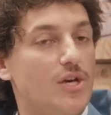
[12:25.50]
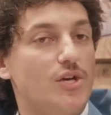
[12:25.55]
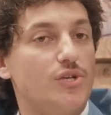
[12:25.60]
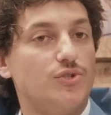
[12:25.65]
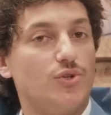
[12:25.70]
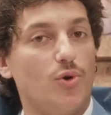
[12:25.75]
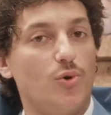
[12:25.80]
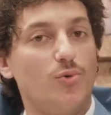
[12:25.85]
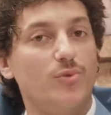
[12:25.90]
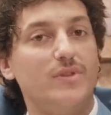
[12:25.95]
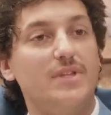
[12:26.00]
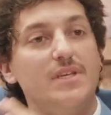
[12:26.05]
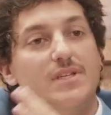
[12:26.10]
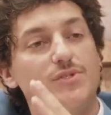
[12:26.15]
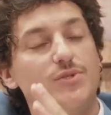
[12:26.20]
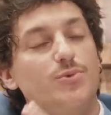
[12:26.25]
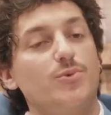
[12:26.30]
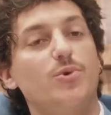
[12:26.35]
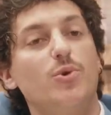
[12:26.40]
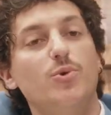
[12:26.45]
So
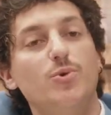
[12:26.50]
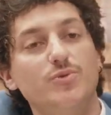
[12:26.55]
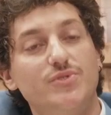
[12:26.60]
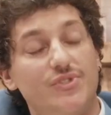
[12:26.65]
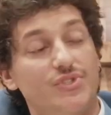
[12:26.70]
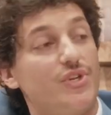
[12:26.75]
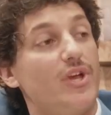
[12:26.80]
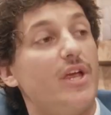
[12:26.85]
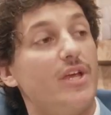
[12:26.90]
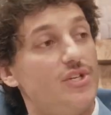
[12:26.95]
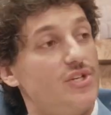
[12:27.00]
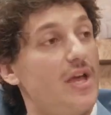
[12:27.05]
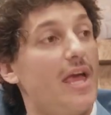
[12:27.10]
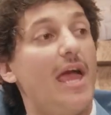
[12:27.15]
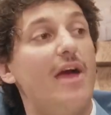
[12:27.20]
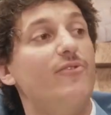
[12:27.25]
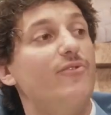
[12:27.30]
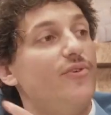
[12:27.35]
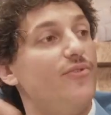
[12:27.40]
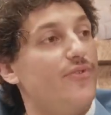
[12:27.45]
these rules change
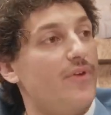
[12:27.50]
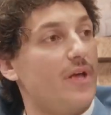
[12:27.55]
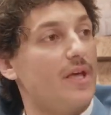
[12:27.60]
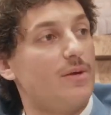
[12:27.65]
everything,